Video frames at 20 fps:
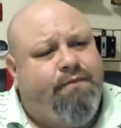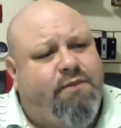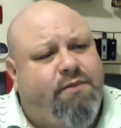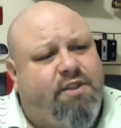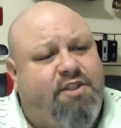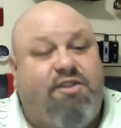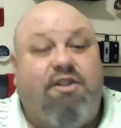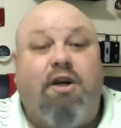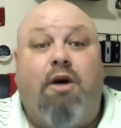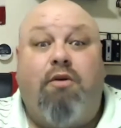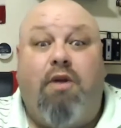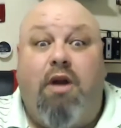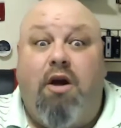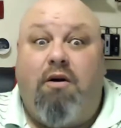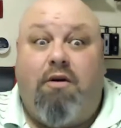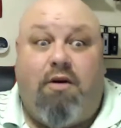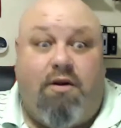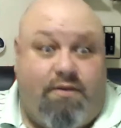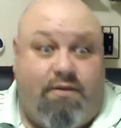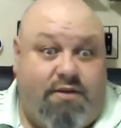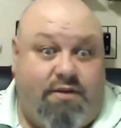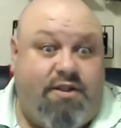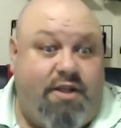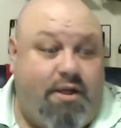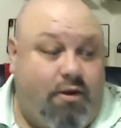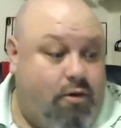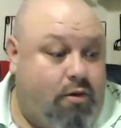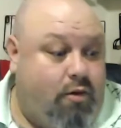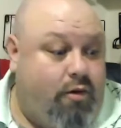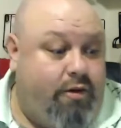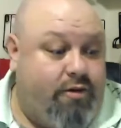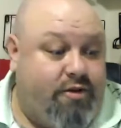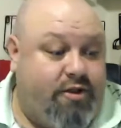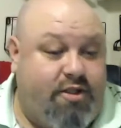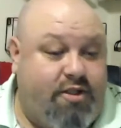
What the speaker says: It's so low, single coils,